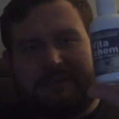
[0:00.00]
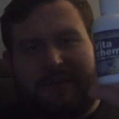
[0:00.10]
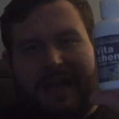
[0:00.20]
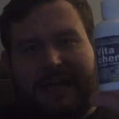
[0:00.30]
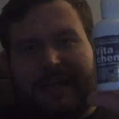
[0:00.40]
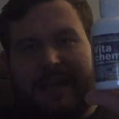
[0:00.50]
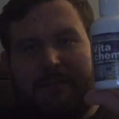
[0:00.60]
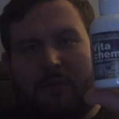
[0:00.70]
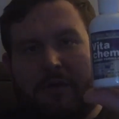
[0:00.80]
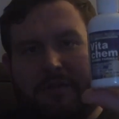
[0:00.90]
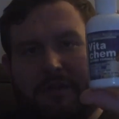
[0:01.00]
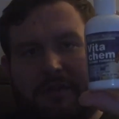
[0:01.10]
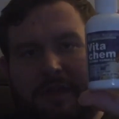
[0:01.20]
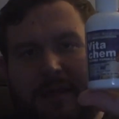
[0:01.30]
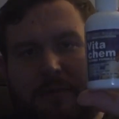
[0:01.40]
Vitachem with it.
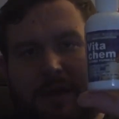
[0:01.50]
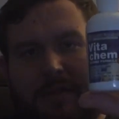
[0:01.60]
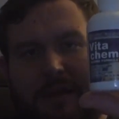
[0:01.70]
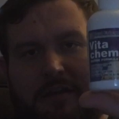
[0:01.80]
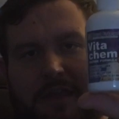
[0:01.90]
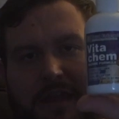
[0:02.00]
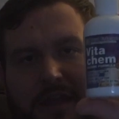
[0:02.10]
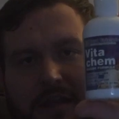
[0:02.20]
That way they get